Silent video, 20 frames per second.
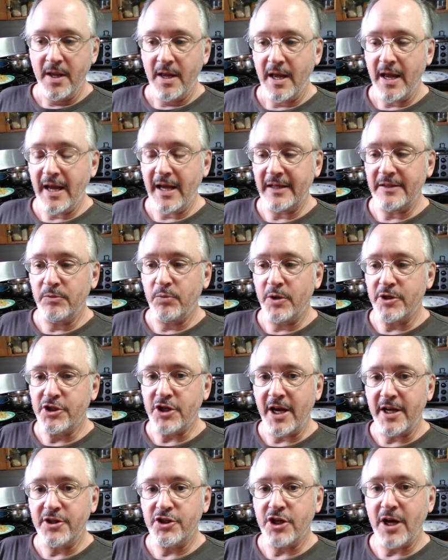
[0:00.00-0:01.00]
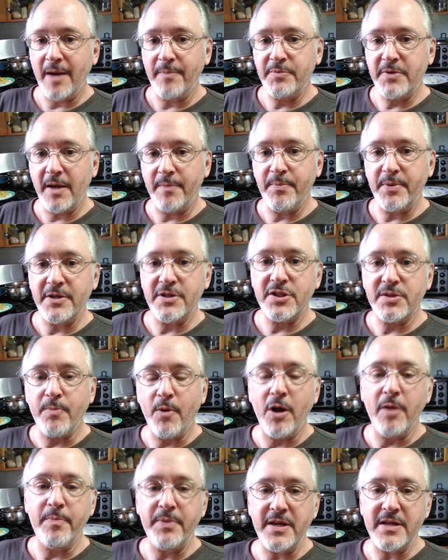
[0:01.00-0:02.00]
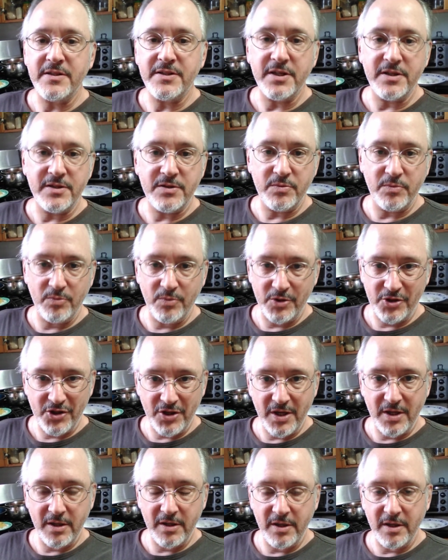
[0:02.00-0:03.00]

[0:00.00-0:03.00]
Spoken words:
and which I chopped up in small pieces, which